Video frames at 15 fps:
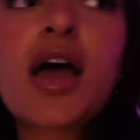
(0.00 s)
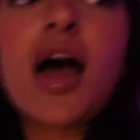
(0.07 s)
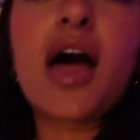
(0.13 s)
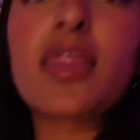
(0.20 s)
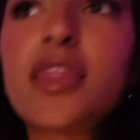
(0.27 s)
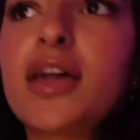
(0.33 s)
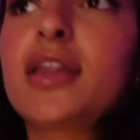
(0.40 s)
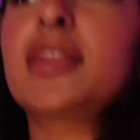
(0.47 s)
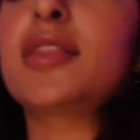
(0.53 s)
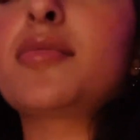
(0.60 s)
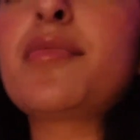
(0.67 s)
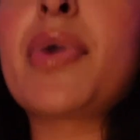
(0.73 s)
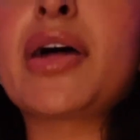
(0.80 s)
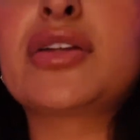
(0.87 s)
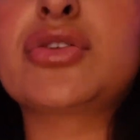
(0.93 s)
And then in the
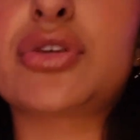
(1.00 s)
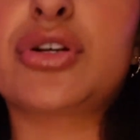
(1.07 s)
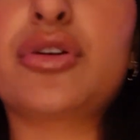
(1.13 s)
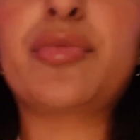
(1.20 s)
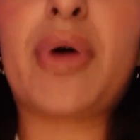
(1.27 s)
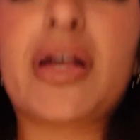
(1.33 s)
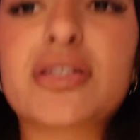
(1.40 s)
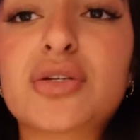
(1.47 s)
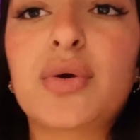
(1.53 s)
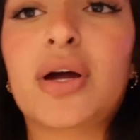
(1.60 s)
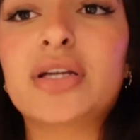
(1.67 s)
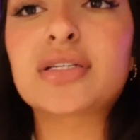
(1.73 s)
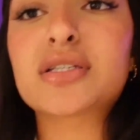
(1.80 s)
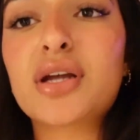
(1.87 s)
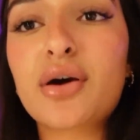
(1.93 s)
bedroom, as you
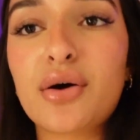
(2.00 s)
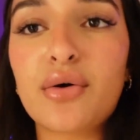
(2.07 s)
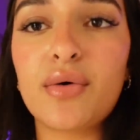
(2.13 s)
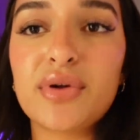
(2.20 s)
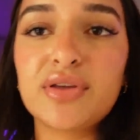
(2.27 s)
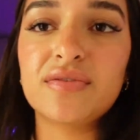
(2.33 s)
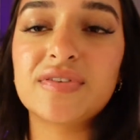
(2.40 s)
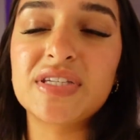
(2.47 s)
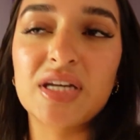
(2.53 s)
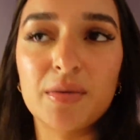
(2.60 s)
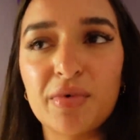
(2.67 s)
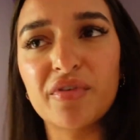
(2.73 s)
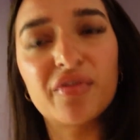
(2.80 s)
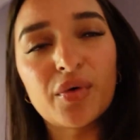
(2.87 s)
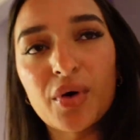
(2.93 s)
guys know, you've seen it
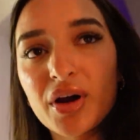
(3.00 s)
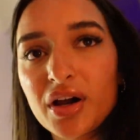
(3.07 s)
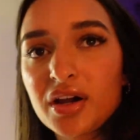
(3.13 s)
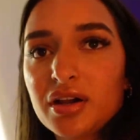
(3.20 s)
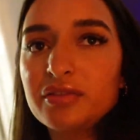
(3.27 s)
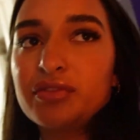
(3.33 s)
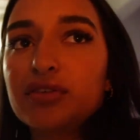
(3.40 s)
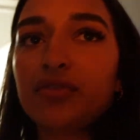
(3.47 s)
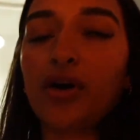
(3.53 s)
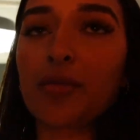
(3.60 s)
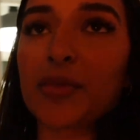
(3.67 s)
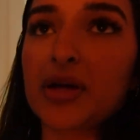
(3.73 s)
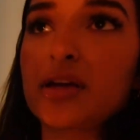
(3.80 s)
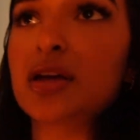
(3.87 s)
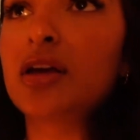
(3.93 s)
before if you've on
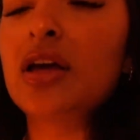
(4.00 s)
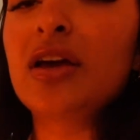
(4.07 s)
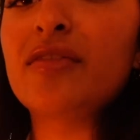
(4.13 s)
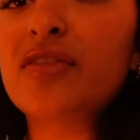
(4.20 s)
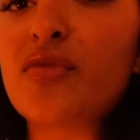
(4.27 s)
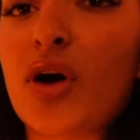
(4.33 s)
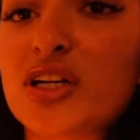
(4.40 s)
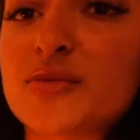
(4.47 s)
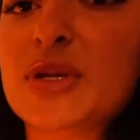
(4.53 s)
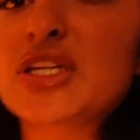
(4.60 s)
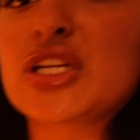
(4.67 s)
my if you've watched my